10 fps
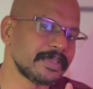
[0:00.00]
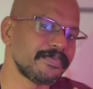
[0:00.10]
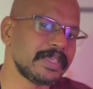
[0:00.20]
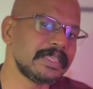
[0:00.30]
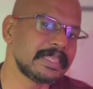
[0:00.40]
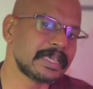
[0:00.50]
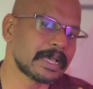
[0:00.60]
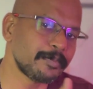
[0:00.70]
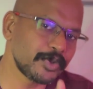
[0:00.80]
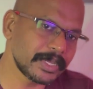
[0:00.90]
the way they
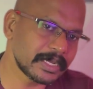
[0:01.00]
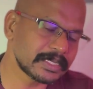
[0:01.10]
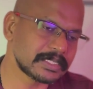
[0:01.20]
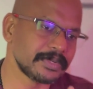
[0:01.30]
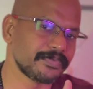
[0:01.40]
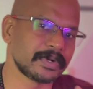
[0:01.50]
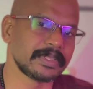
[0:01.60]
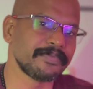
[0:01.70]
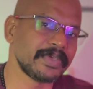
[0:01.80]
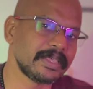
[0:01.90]
communicate is
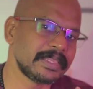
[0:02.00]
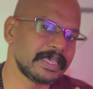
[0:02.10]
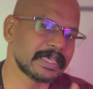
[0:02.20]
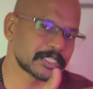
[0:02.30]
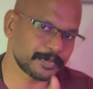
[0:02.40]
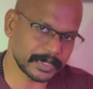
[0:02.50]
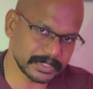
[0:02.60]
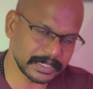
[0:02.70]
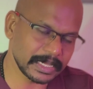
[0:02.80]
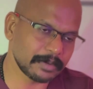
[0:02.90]
different, the way they
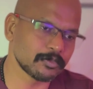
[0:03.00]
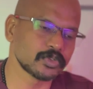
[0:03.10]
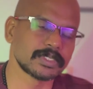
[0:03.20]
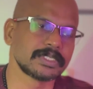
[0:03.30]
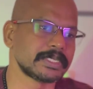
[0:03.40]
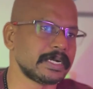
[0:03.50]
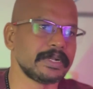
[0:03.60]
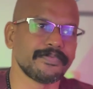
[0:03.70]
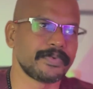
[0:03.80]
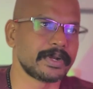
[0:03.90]
express their emotions are
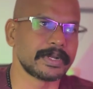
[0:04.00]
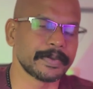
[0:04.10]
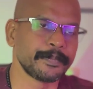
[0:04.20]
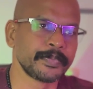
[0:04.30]
different.